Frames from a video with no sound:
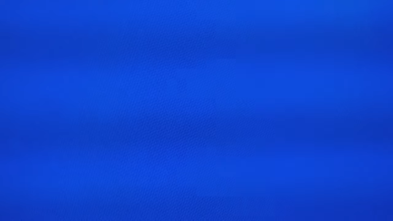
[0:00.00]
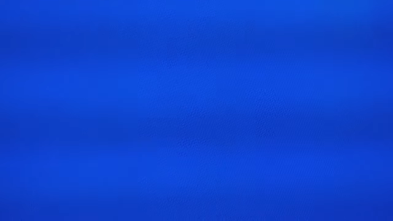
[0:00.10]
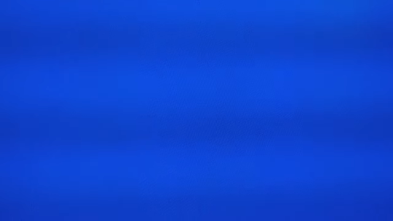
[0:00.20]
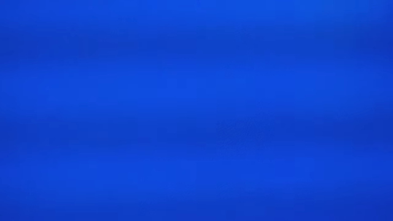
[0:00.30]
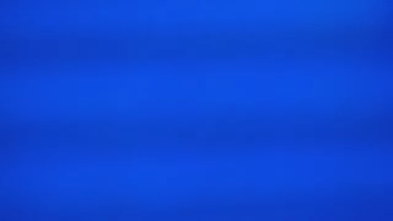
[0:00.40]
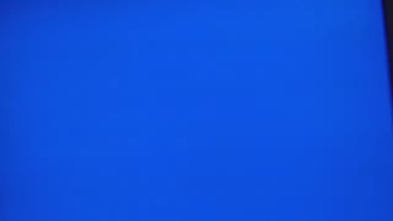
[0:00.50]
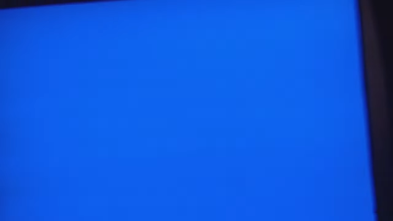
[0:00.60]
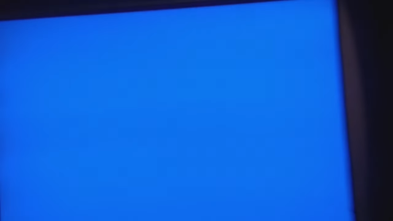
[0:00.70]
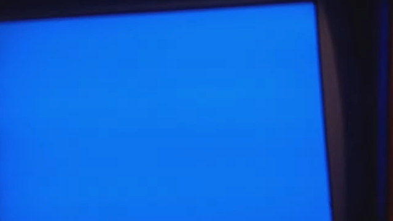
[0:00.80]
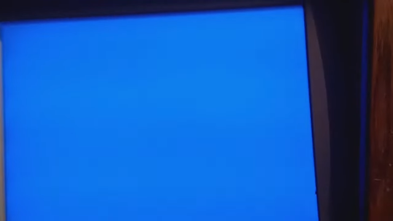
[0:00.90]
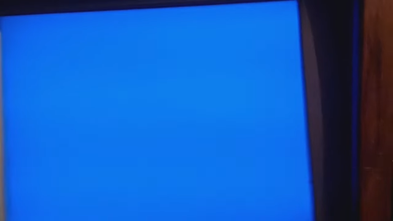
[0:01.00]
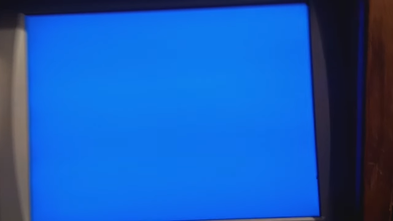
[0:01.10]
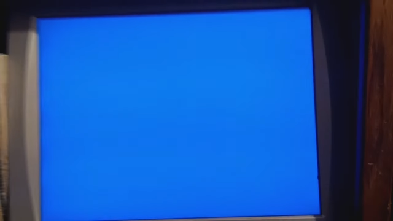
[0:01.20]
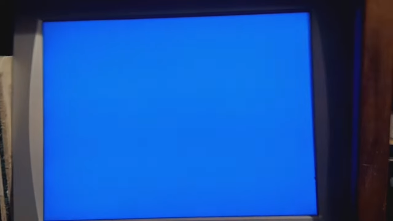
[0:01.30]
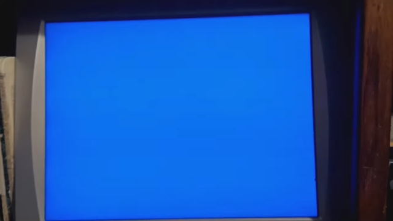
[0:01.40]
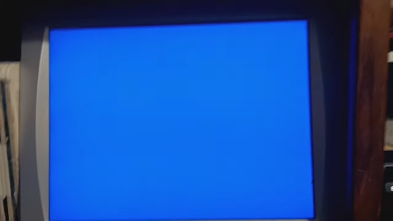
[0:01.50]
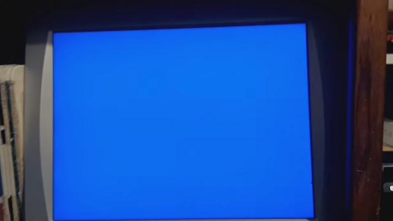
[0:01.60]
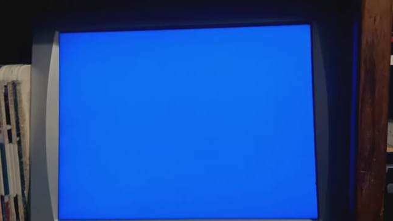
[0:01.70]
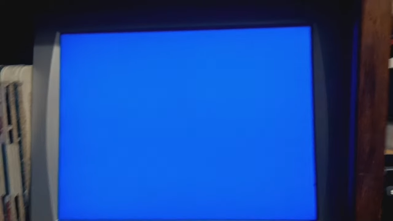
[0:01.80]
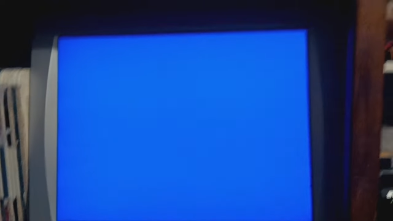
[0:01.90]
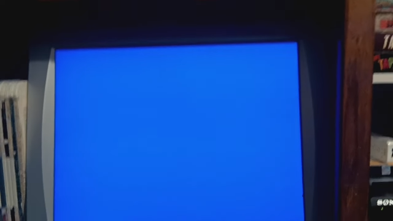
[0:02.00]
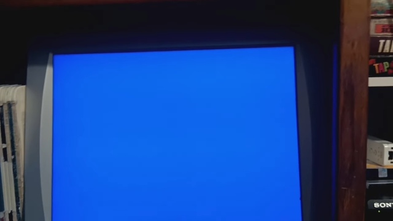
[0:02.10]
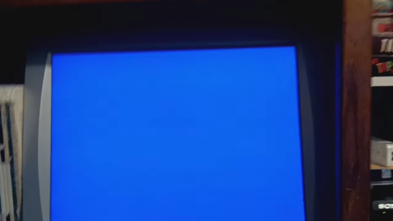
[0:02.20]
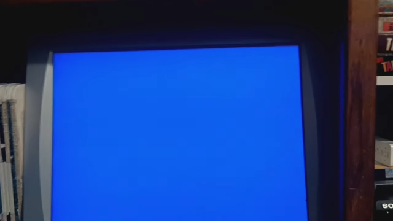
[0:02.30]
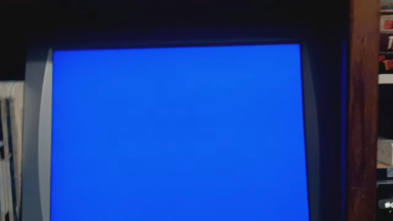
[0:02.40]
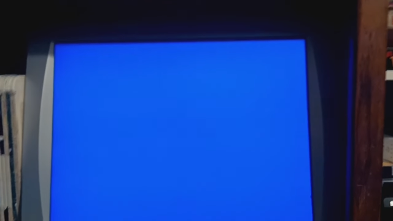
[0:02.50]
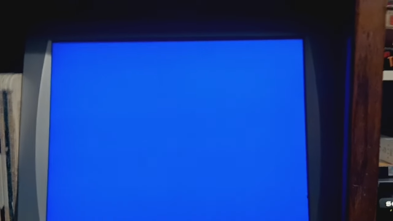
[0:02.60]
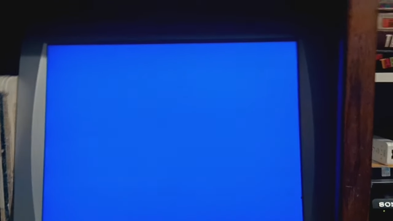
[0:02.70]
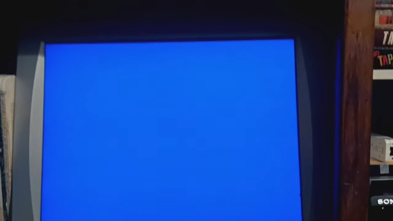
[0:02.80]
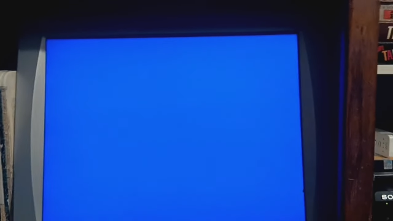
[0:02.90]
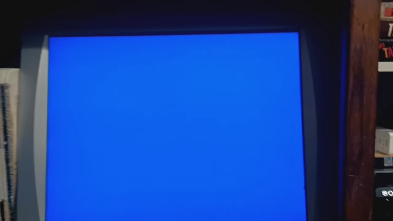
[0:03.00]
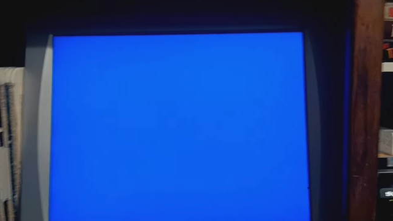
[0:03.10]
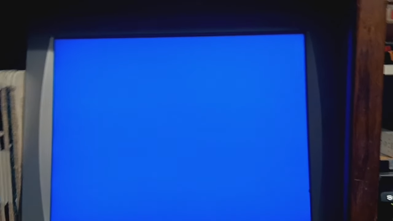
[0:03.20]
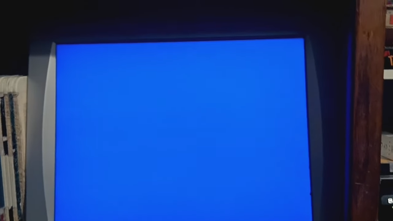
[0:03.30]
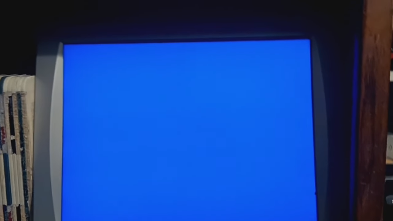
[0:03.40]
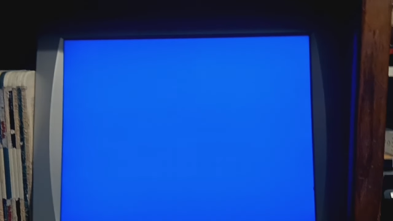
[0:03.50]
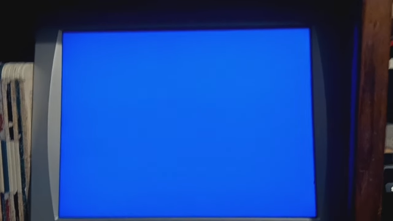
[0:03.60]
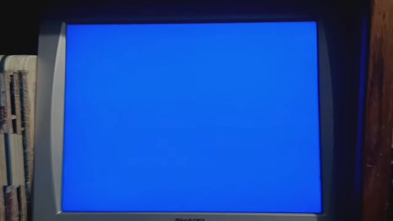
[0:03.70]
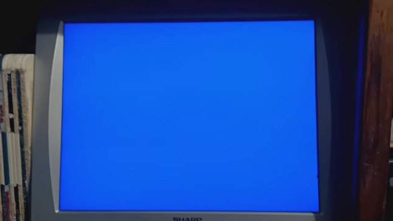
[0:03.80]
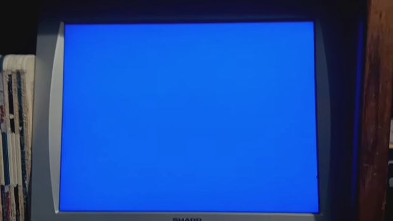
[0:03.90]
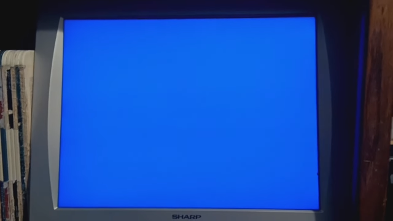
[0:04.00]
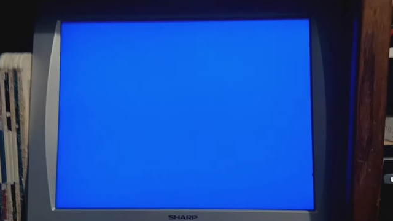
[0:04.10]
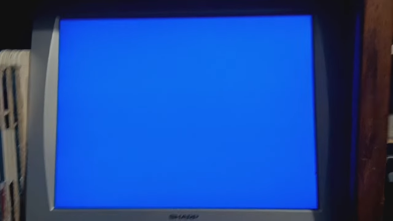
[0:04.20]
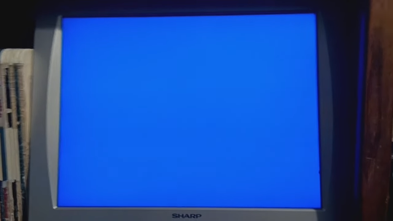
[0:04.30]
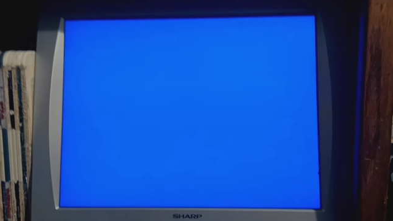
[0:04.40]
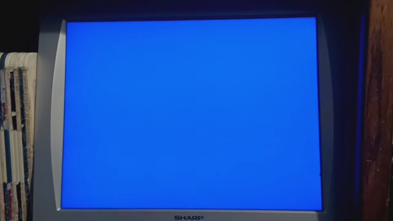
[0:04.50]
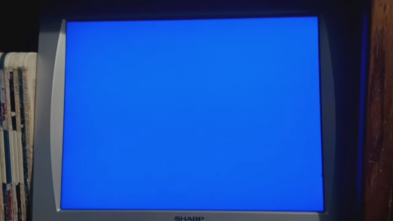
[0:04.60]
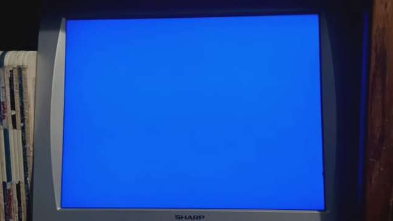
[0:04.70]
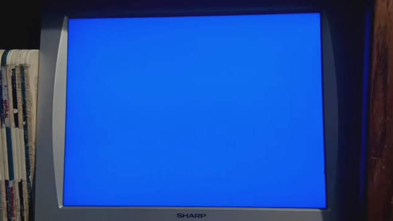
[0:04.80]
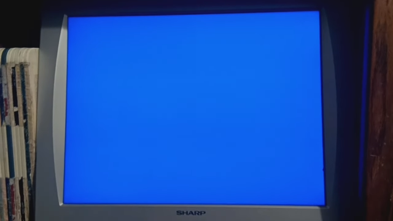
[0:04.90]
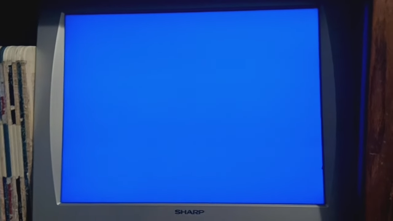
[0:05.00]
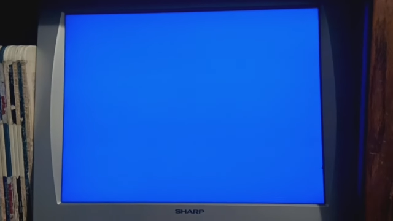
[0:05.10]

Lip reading: Nobody's mouth can be seen.